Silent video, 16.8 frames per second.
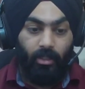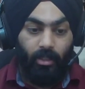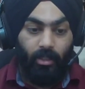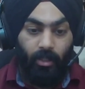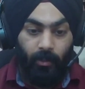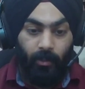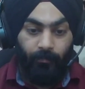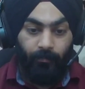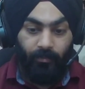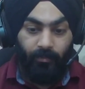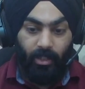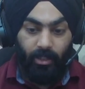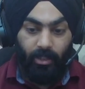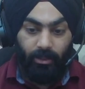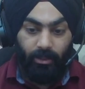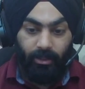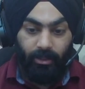
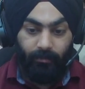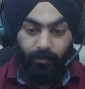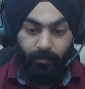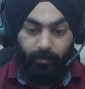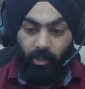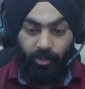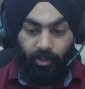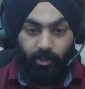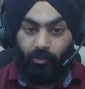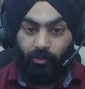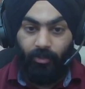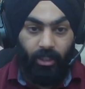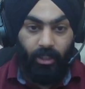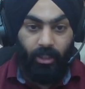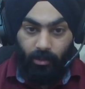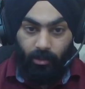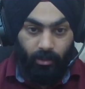Other than, because
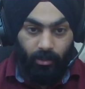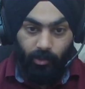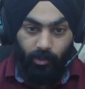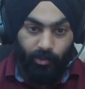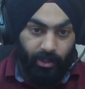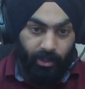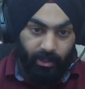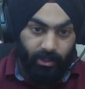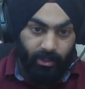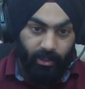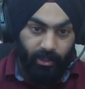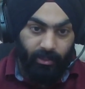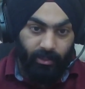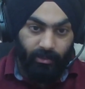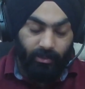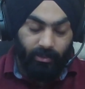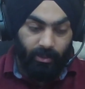we use these
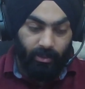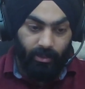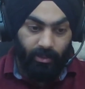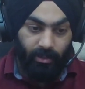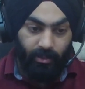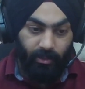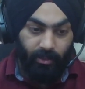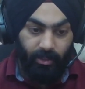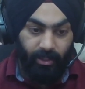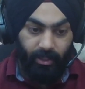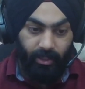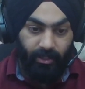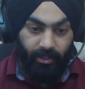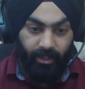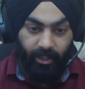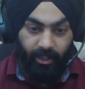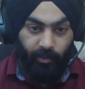things
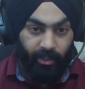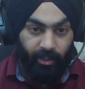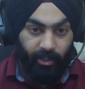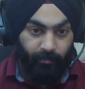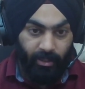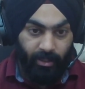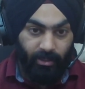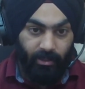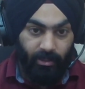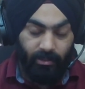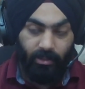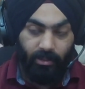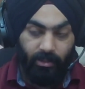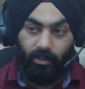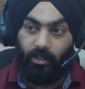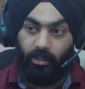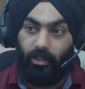in day-to-day
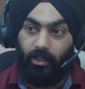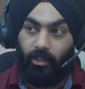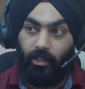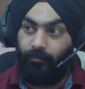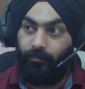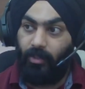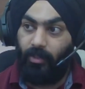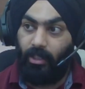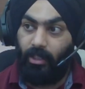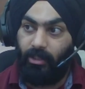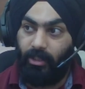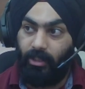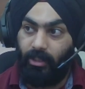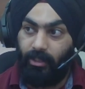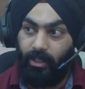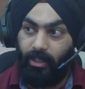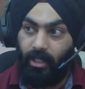basis. Other
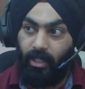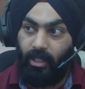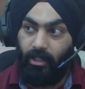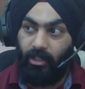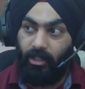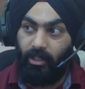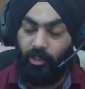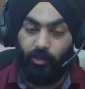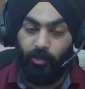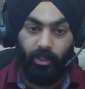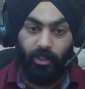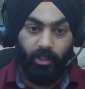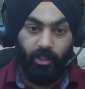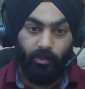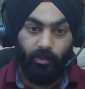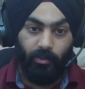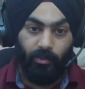than that, you
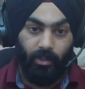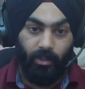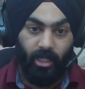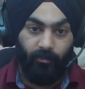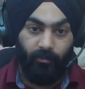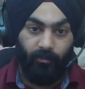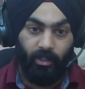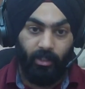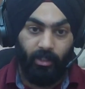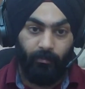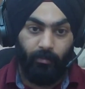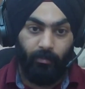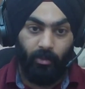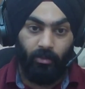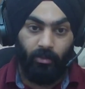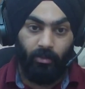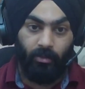need to have a grip
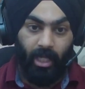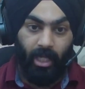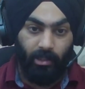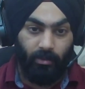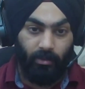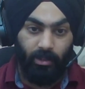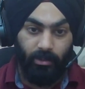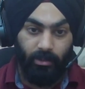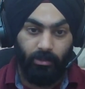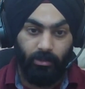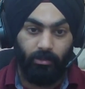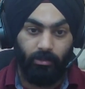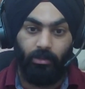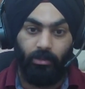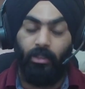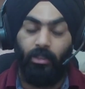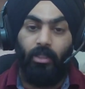on calculus,
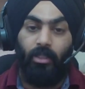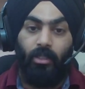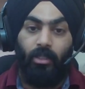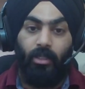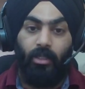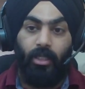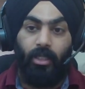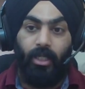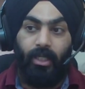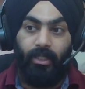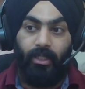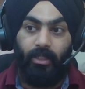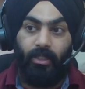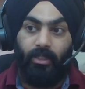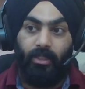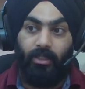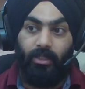
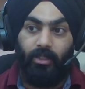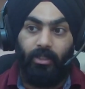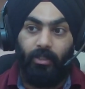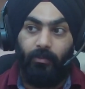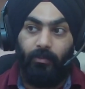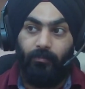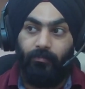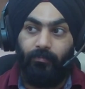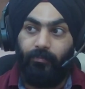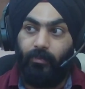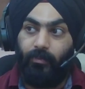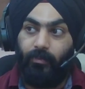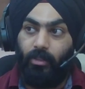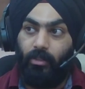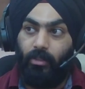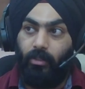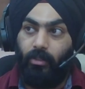and
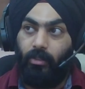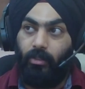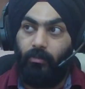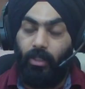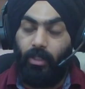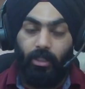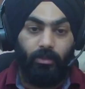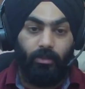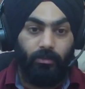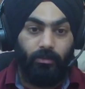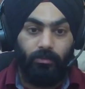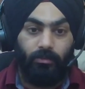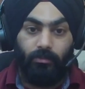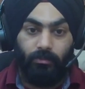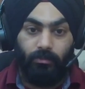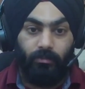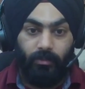yeah,
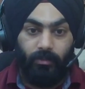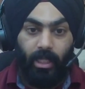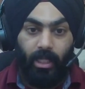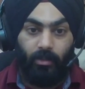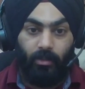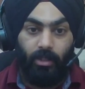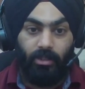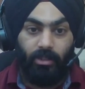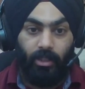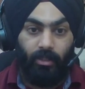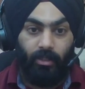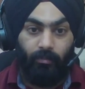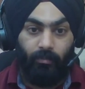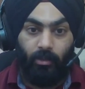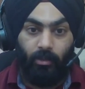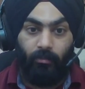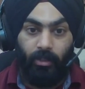calculus
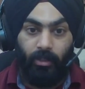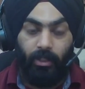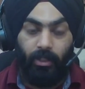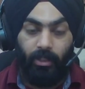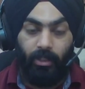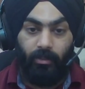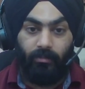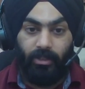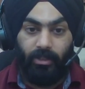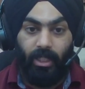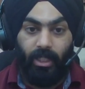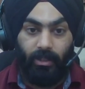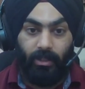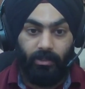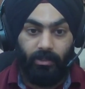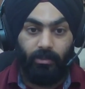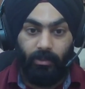and probability
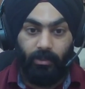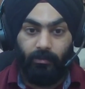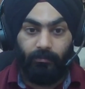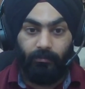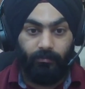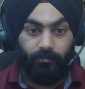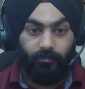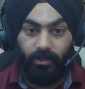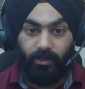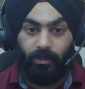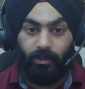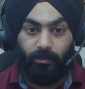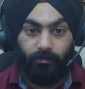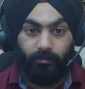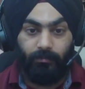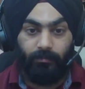stats. Yeah, that's it.